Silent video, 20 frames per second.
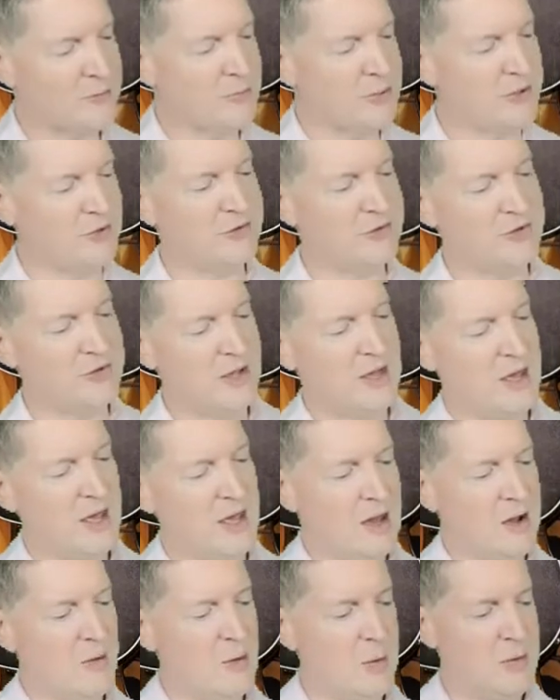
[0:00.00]
But
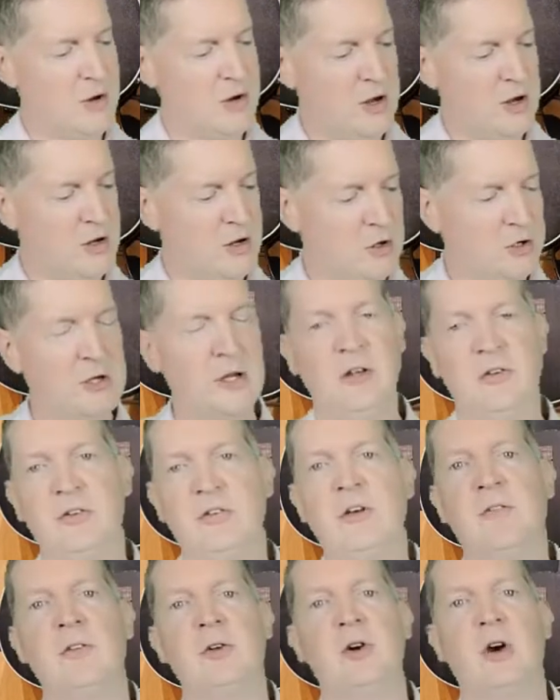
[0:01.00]
when we're looking at this,
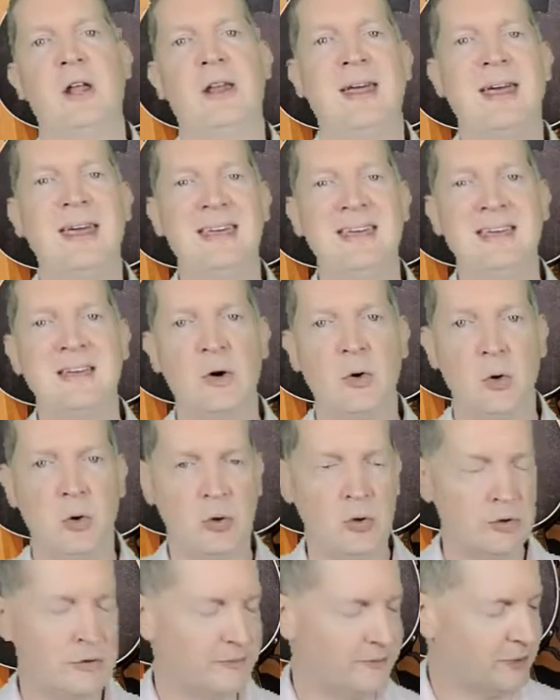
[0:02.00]
let's have a look at an E
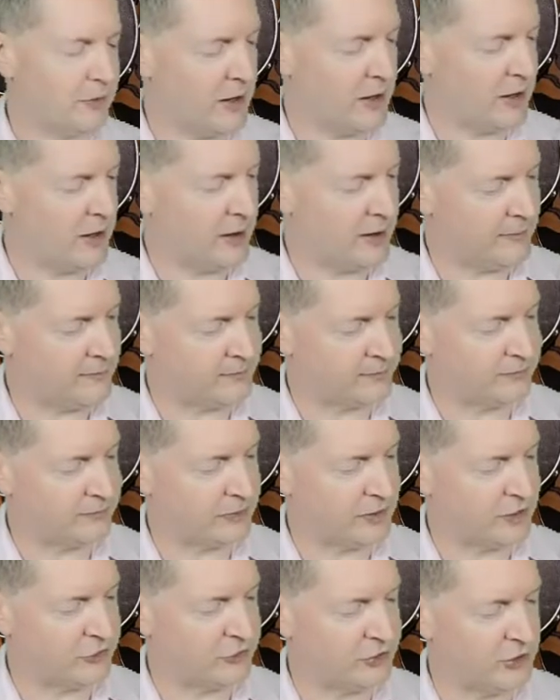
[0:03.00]
chord.
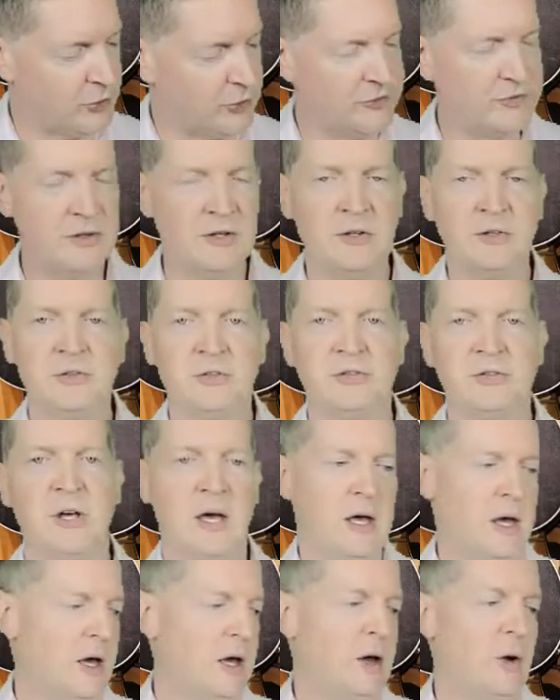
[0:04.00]
So with this,
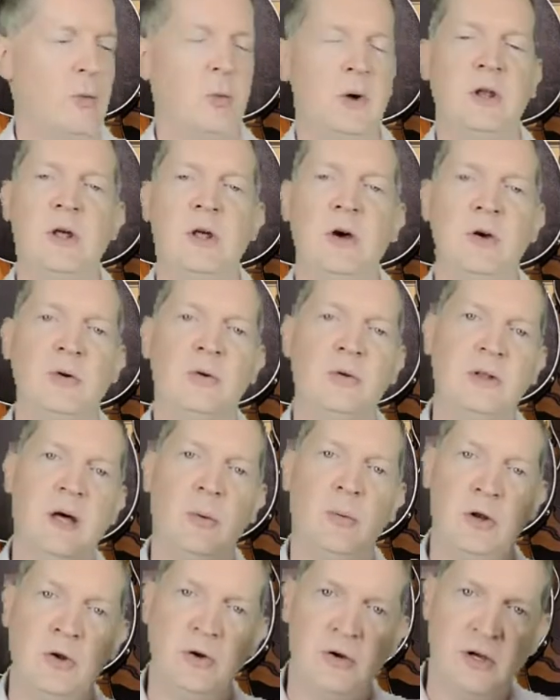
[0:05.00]
we know
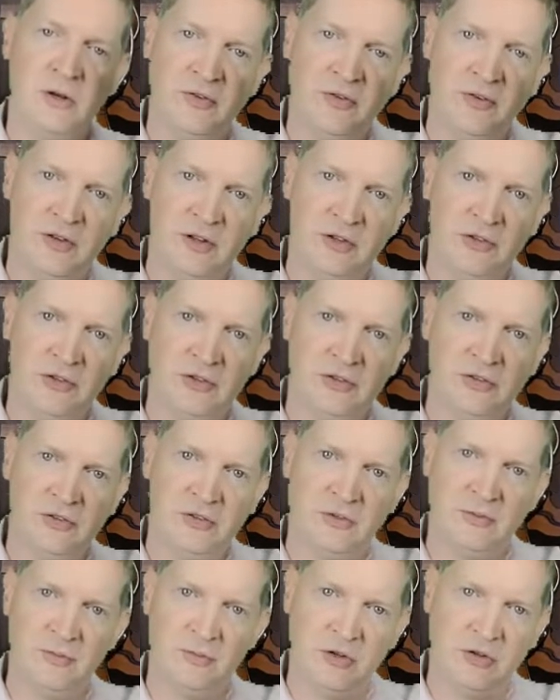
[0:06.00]
that we're looking for this
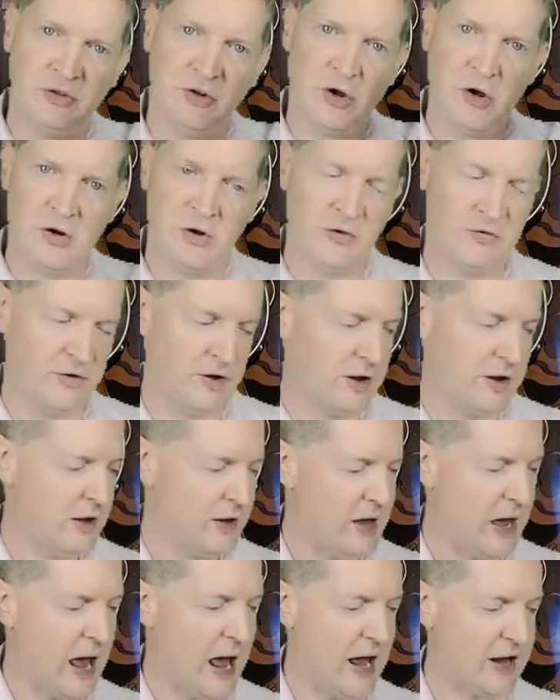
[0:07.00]
kind of
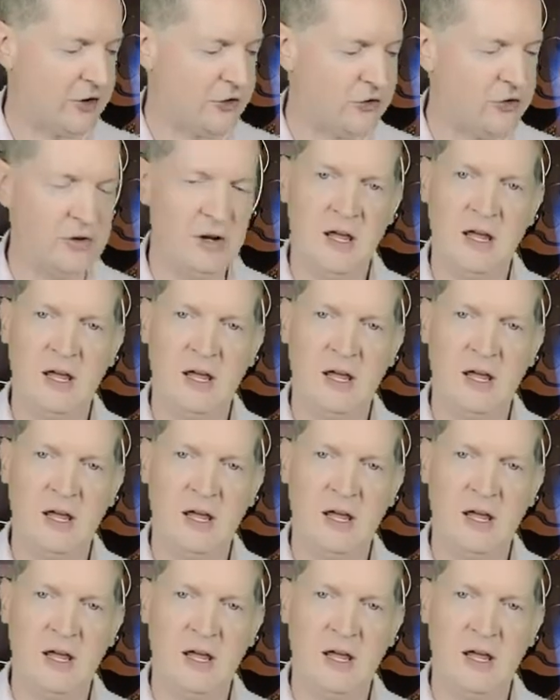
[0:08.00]
action